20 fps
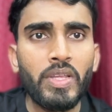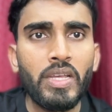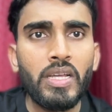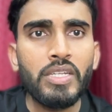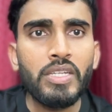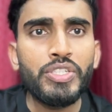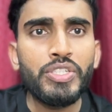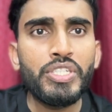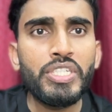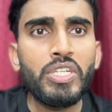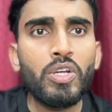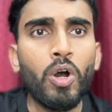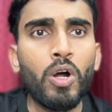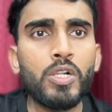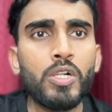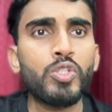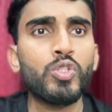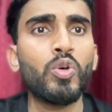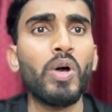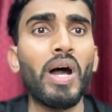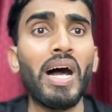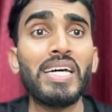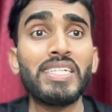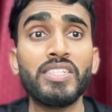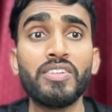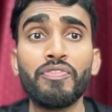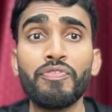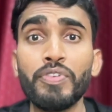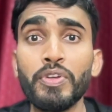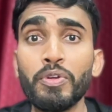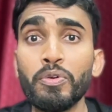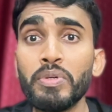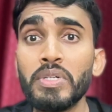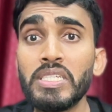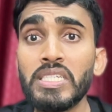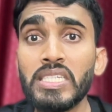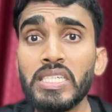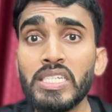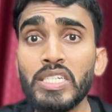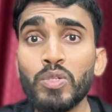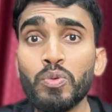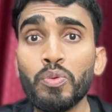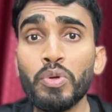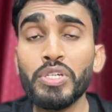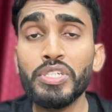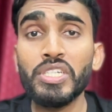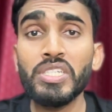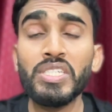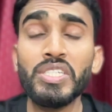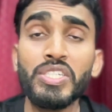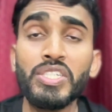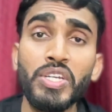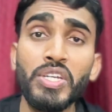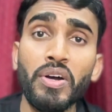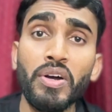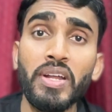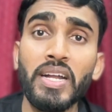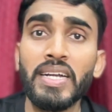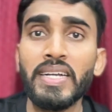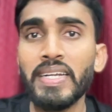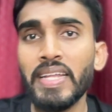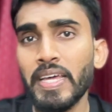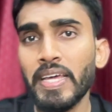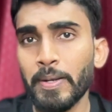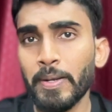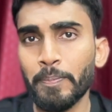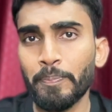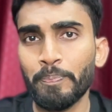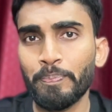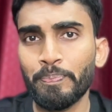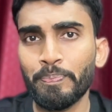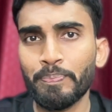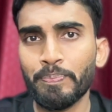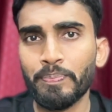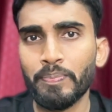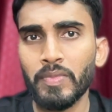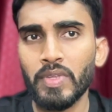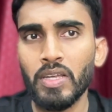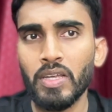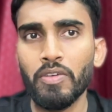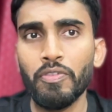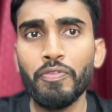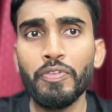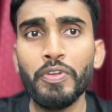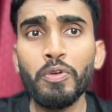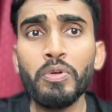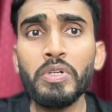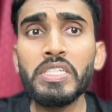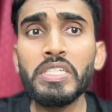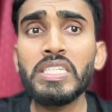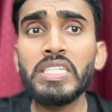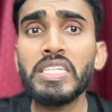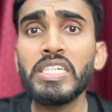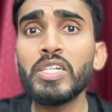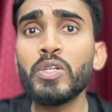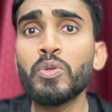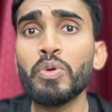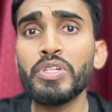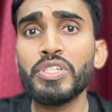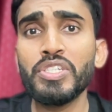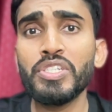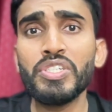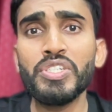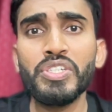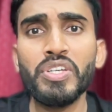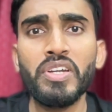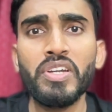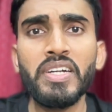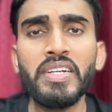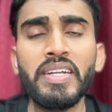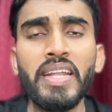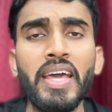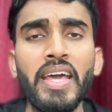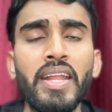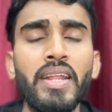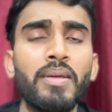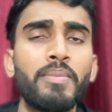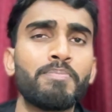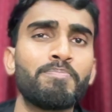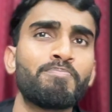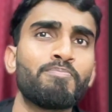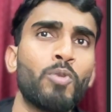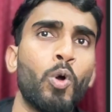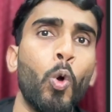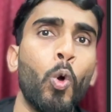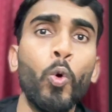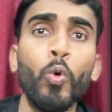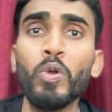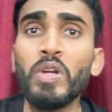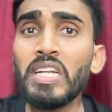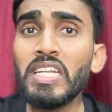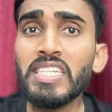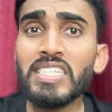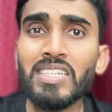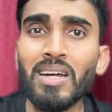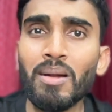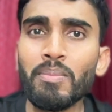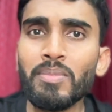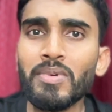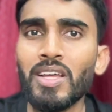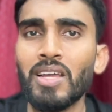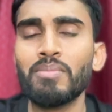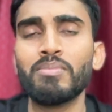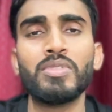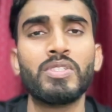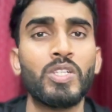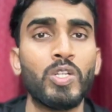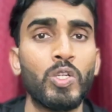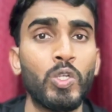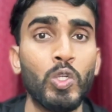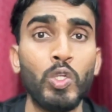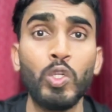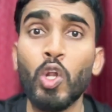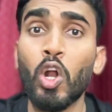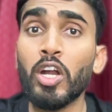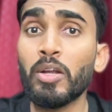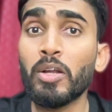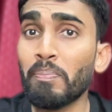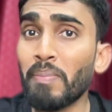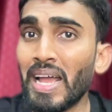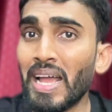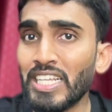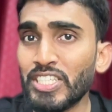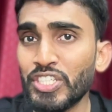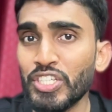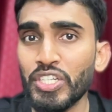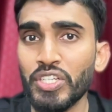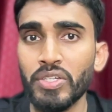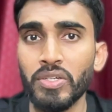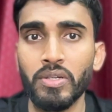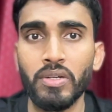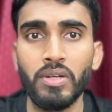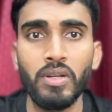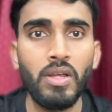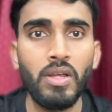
She also asked a few discrete questions here and there. Few discrete questions here and there, only sometimes, not matching here.